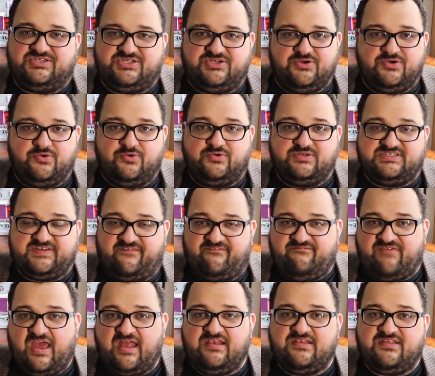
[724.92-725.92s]
to
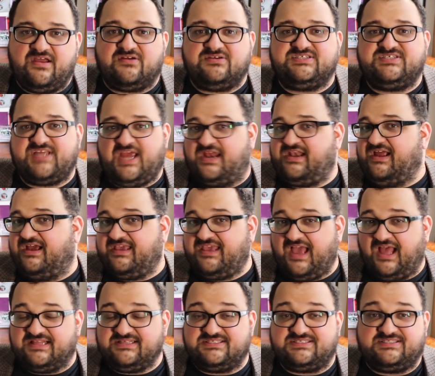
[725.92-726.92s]
defend their state
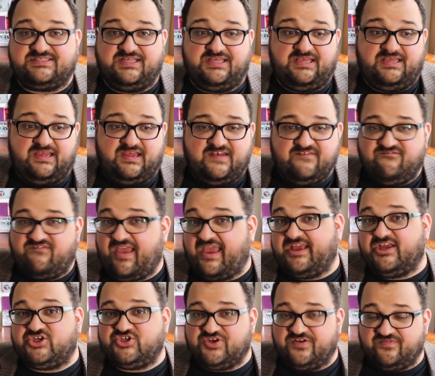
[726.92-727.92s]
against the
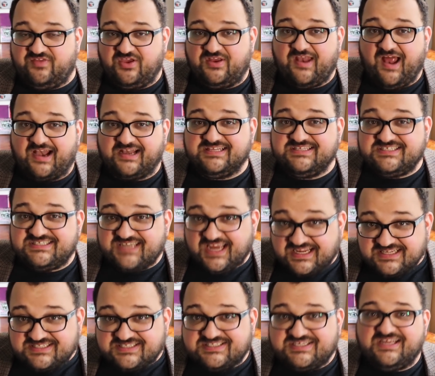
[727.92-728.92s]
invasion of the United
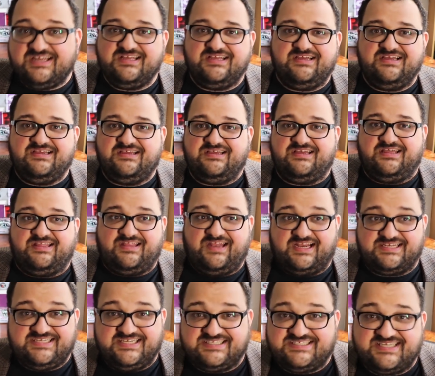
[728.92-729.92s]
States in
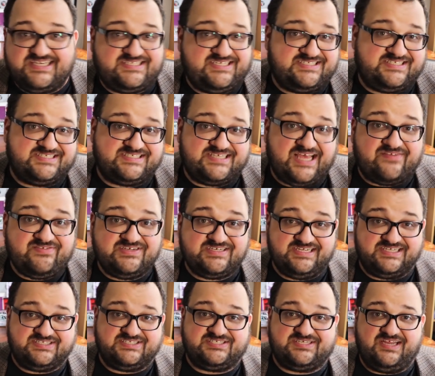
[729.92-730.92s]
the 1960s and
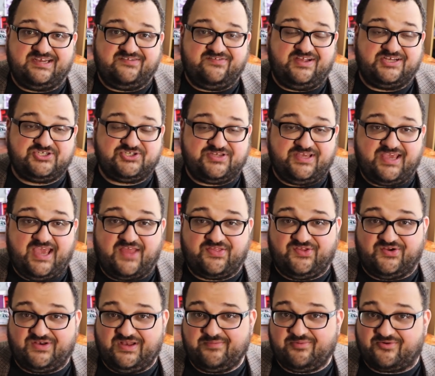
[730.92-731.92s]
70s, and eventually get
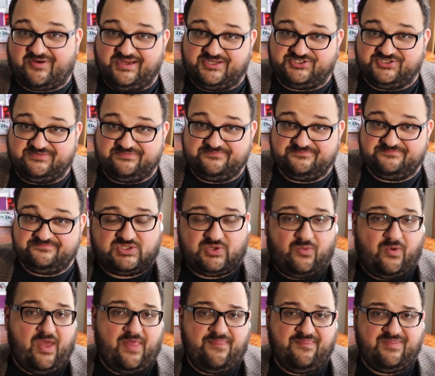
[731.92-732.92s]
their liberation.
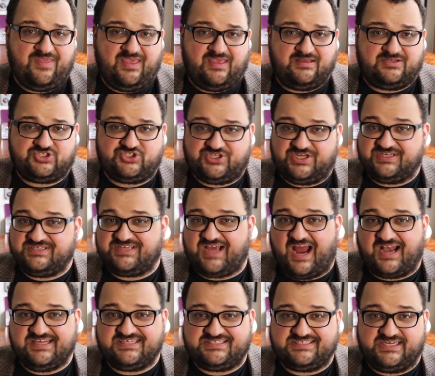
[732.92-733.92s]
So when the Qin
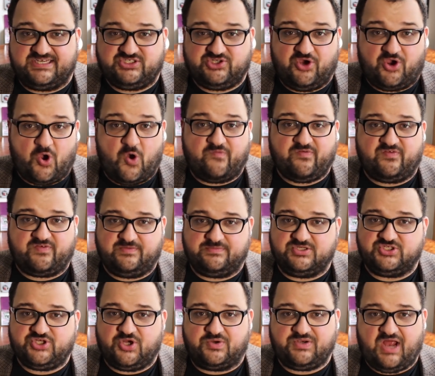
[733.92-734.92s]
Dynasty took over from
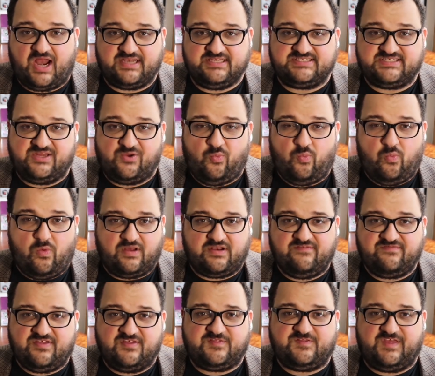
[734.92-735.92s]
the Zhou Dynasty, one
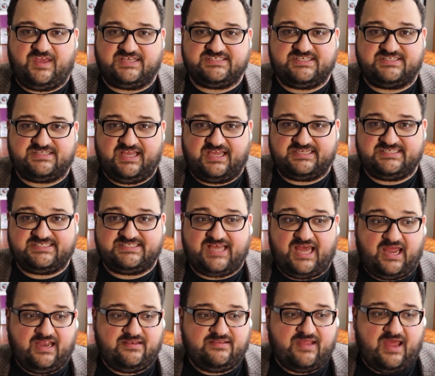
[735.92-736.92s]
of the things that they
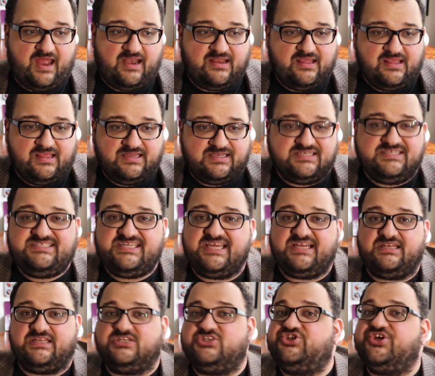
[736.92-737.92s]
said that
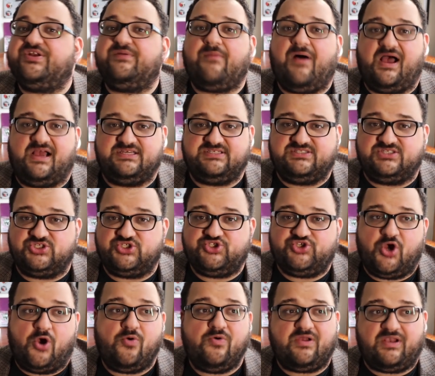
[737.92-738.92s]
delegitimized the
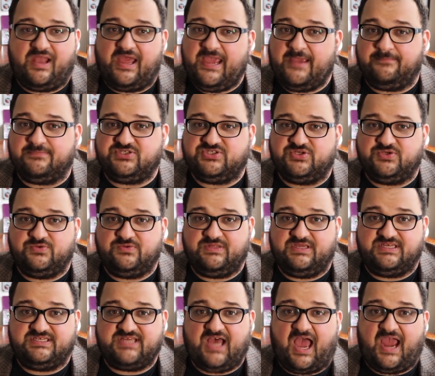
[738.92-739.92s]
Zhou claim to
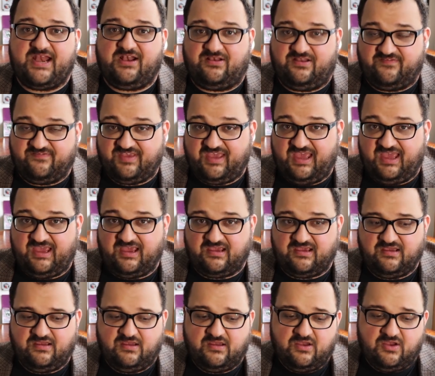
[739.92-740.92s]
the title of
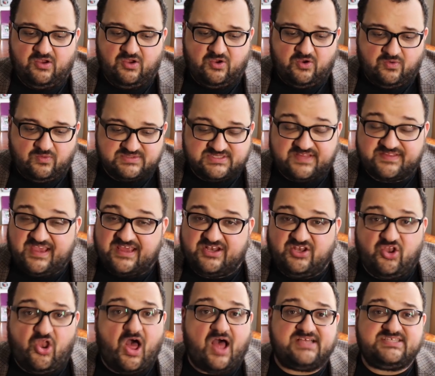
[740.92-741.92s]
king was that they
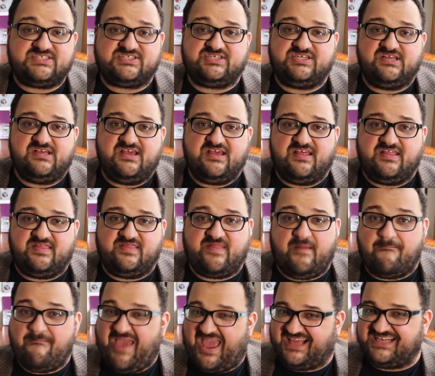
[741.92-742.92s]
had lost
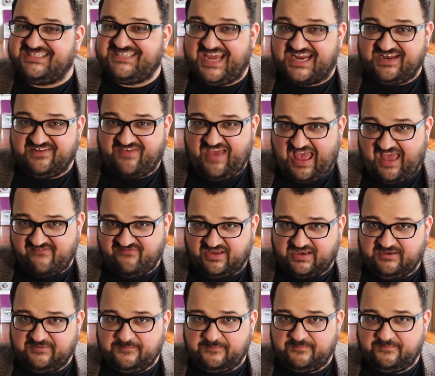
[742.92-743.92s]
the mandate of
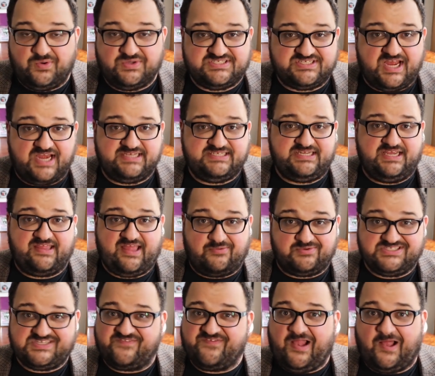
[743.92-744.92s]
heaven. It was an idea that
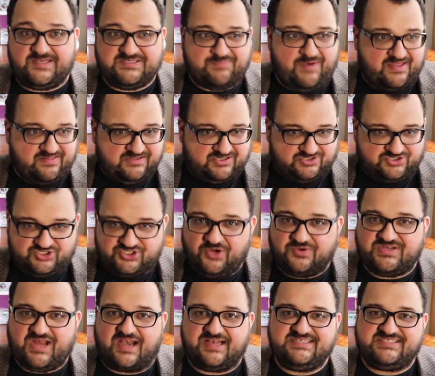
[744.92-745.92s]
was developed by the
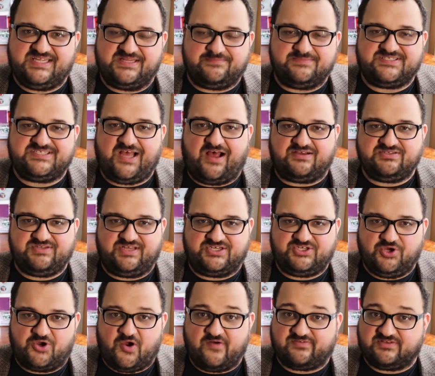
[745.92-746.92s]
Zhou Dynasty themselves when
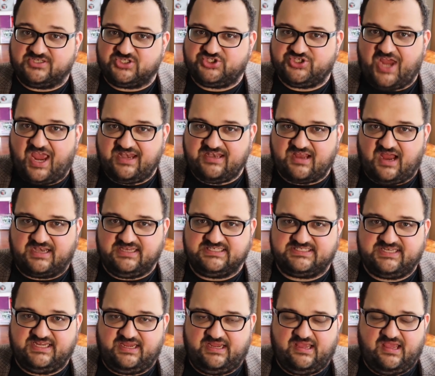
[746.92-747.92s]
they took over the Shang
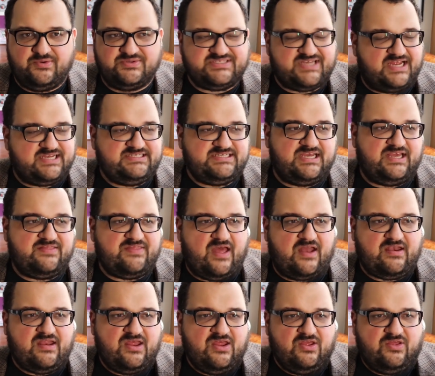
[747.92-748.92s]
Dynasty. And it was an idea
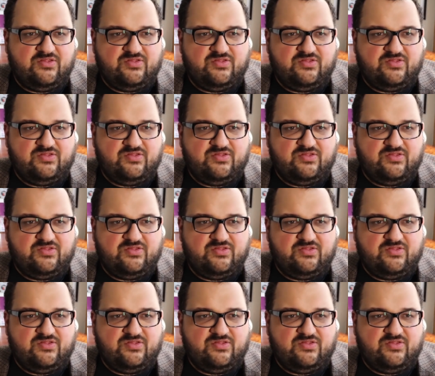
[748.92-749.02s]
that